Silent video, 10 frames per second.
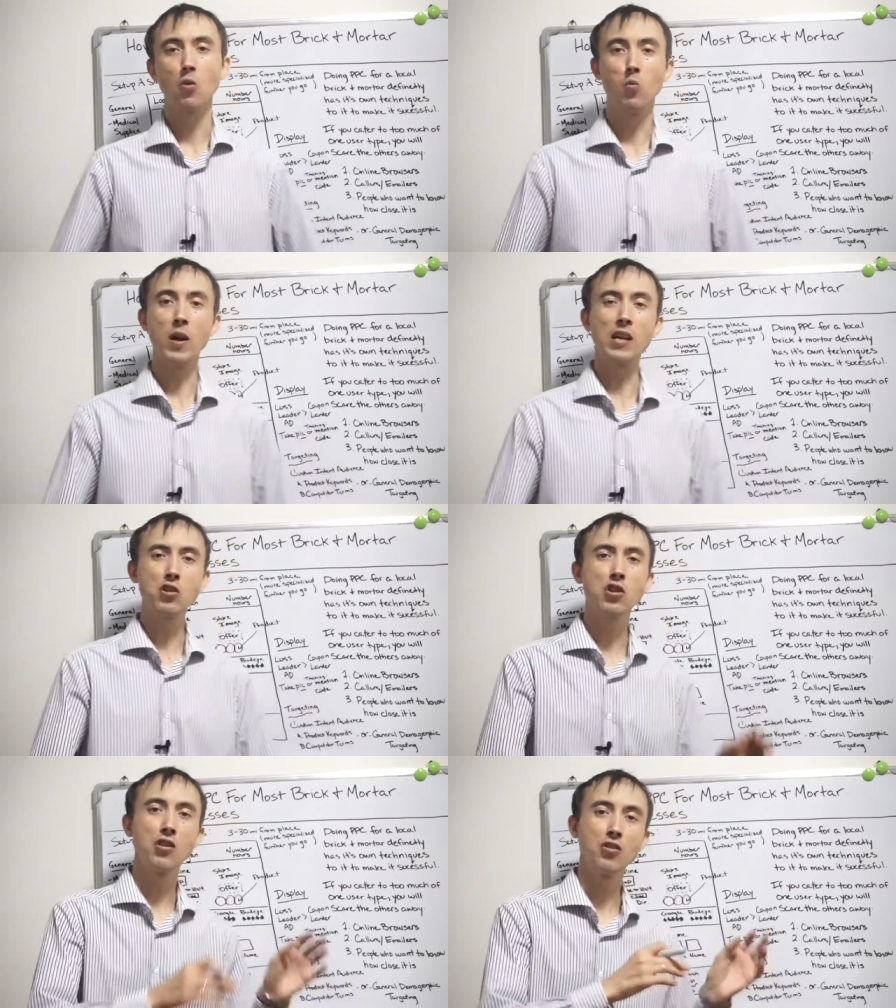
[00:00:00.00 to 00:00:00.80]

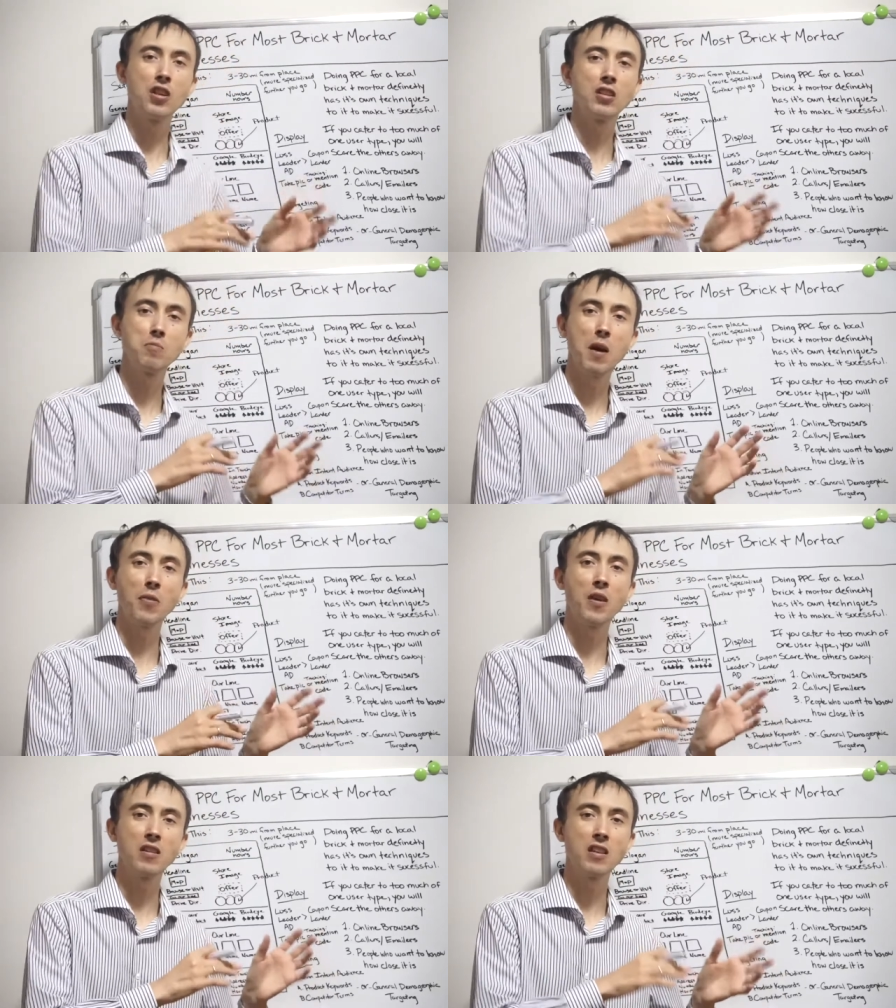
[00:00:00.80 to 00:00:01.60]
which this
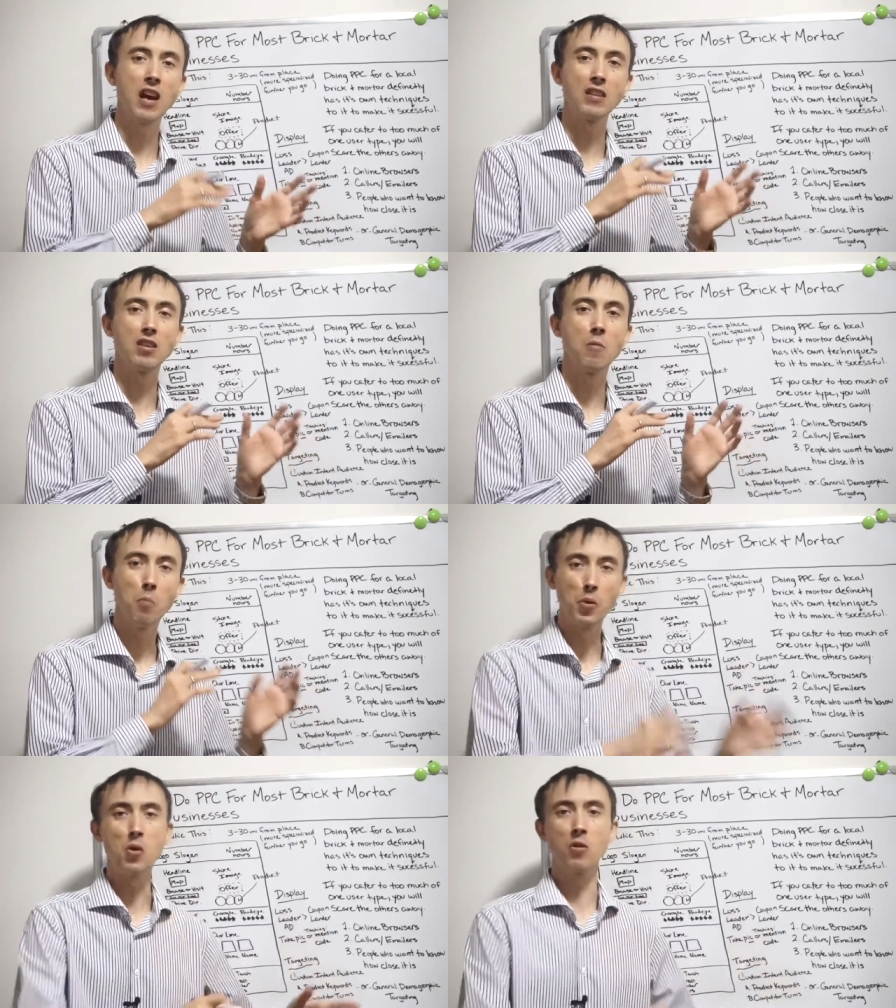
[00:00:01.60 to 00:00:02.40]
method does
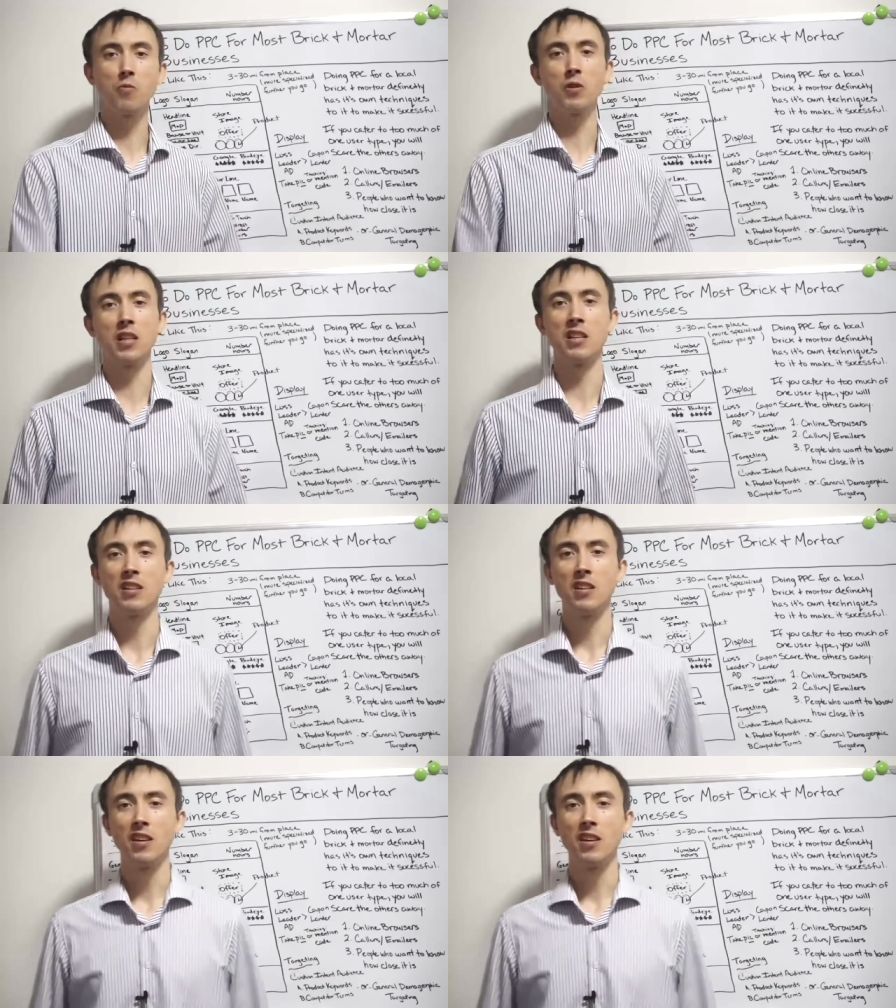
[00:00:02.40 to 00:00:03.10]
beautifully.